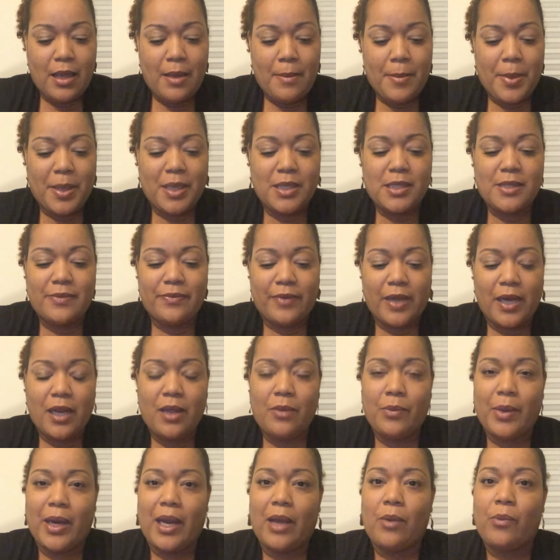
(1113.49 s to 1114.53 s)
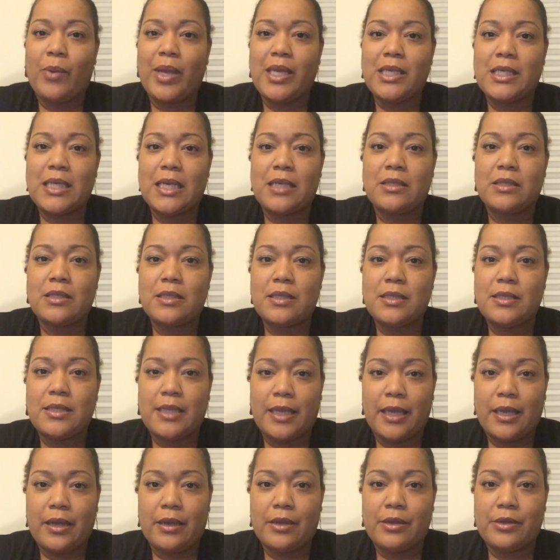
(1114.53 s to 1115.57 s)
But it's funny, when I went
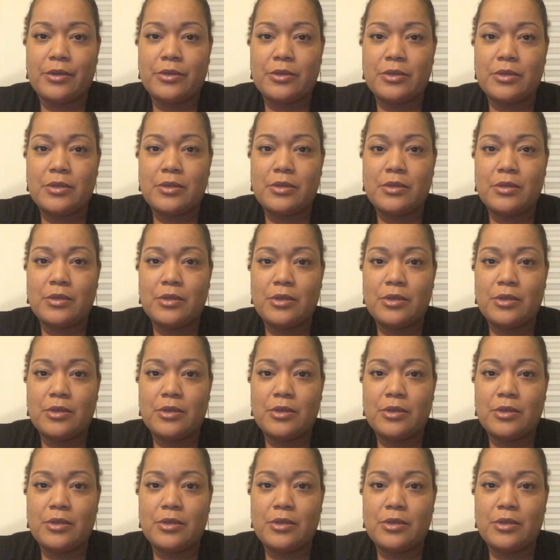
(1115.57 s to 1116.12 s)
downstairs,